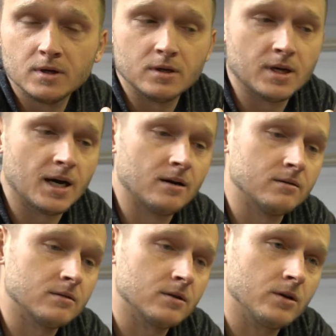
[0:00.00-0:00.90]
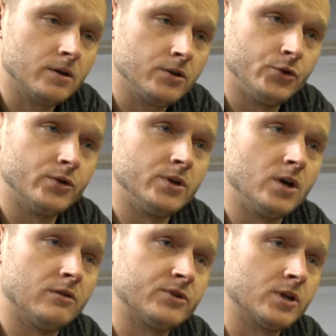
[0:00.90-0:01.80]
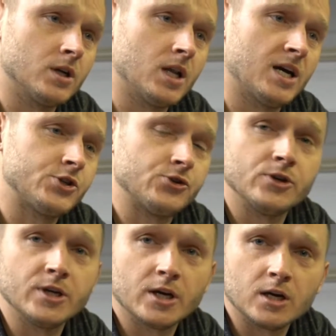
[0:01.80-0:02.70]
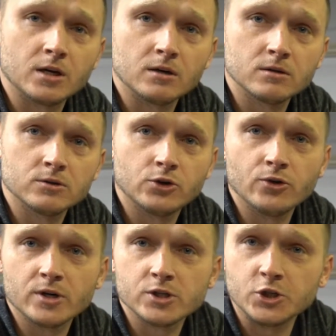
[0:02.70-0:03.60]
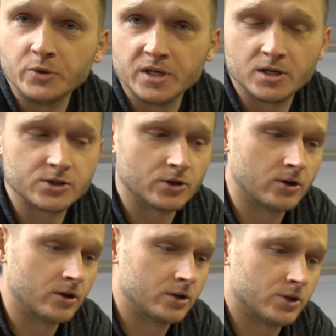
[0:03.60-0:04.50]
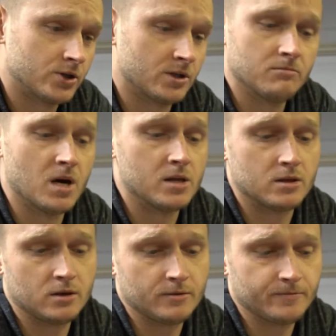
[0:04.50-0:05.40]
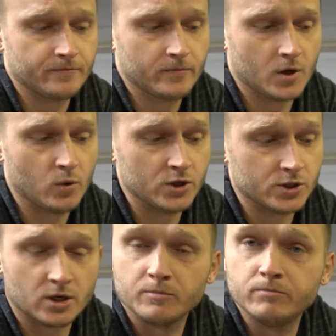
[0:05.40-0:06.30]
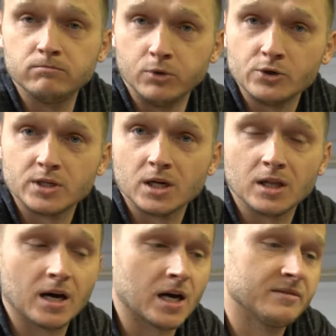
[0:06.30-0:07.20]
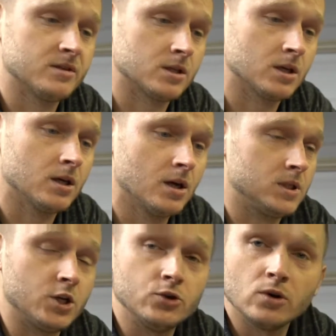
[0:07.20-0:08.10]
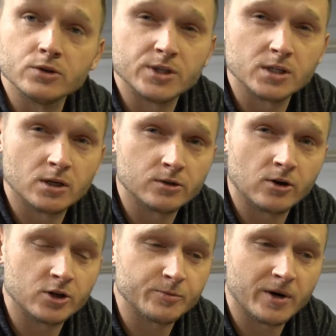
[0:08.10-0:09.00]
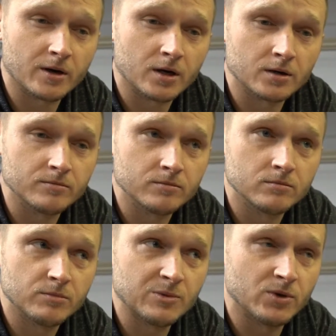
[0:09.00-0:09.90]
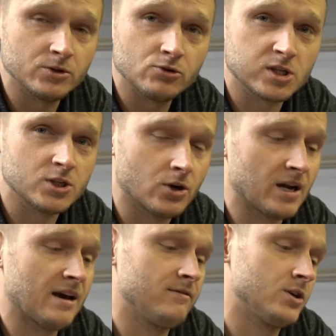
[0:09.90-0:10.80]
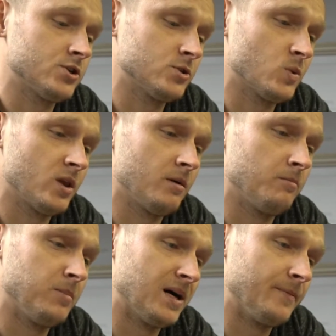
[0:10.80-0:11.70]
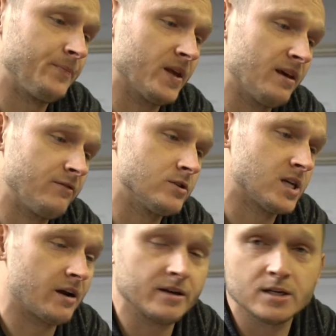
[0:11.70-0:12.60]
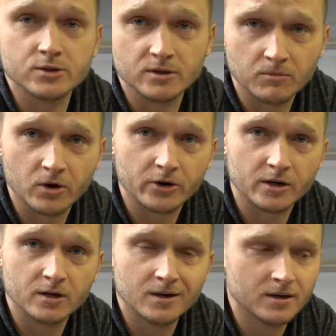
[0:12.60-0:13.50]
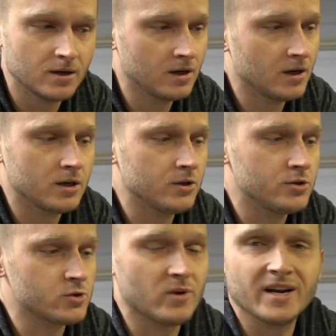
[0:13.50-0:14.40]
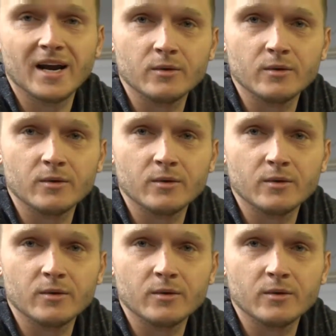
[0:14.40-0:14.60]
Now, you don't know if they're going to last you a year, 2 years, 3 years, or just a month when you start boosting a lot. Obviously, they do hold 600 horsepower. People usually don't have issues with them, but if you're tearing into the motor, you just want to get